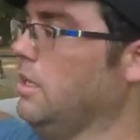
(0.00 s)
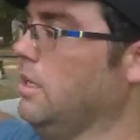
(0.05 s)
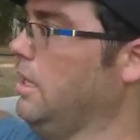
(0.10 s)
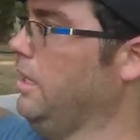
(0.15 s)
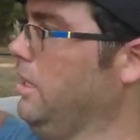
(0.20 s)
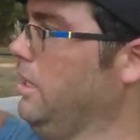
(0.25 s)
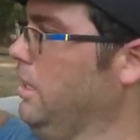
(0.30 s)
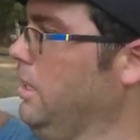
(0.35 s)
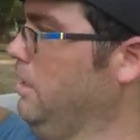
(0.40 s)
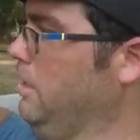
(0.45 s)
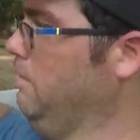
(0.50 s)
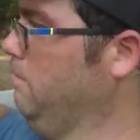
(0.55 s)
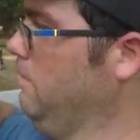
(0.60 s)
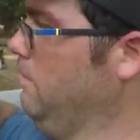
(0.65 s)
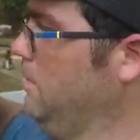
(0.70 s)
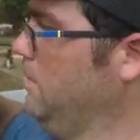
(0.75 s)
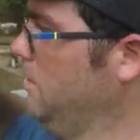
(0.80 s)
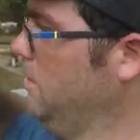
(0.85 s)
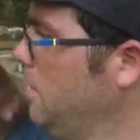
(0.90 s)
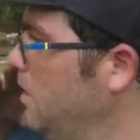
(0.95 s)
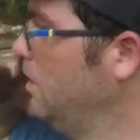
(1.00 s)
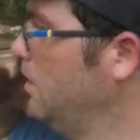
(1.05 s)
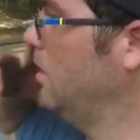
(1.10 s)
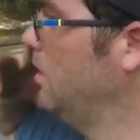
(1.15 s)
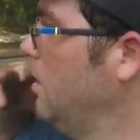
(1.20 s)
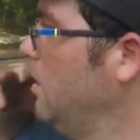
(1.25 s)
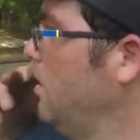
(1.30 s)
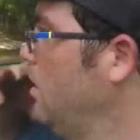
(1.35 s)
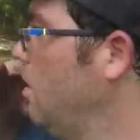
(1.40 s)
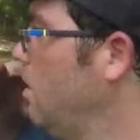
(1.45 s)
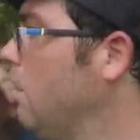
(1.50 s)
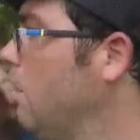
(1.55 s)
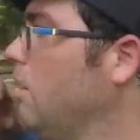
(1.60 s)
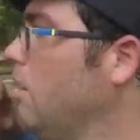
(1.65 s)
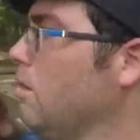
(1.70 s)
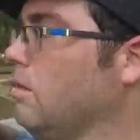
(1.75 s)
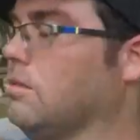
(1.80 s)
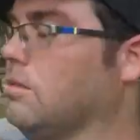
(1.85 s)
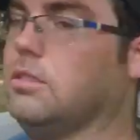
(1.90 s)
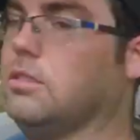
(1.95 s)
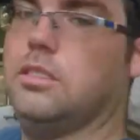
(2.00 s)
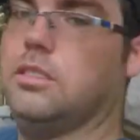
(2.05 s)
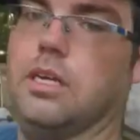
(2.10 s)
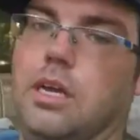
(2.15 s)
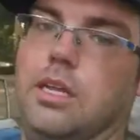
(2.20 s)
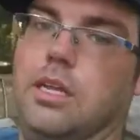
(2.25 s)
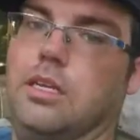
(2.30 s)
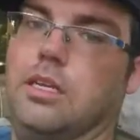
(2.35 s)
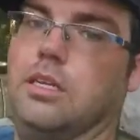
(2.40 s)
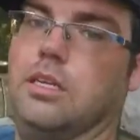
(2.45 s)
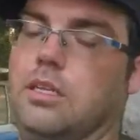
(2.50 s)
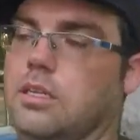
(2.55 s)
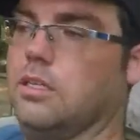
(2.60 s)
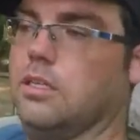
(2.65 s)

and all done.